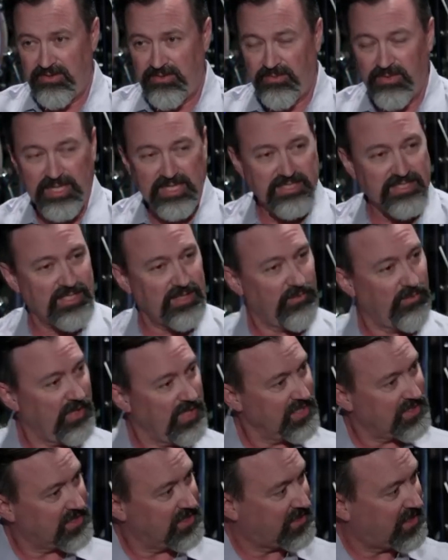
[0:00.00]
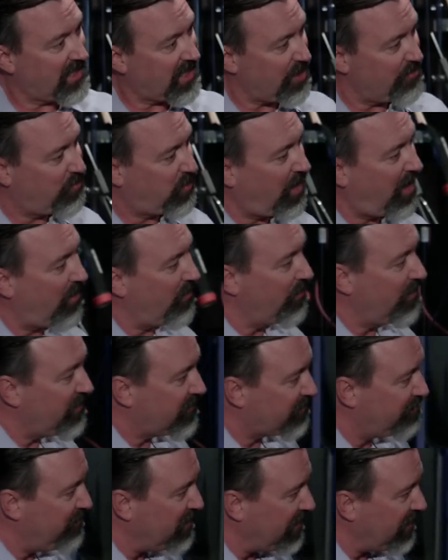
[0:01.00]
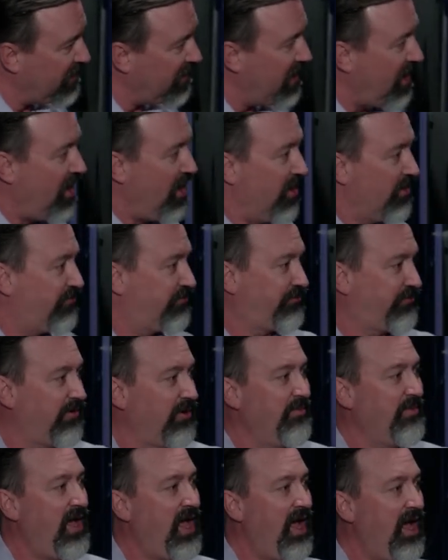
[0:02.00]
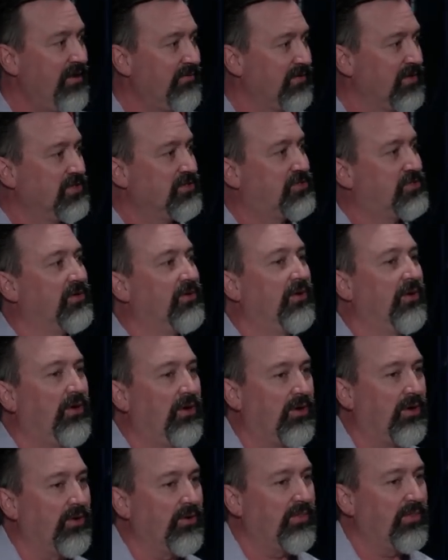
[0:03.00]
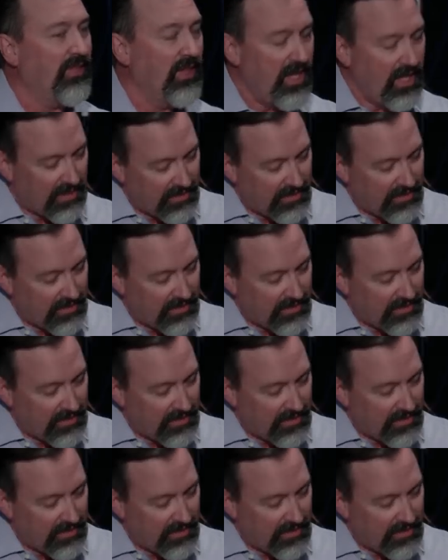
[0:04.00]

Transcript: What is it, what is it that I brought with me from heaven to earth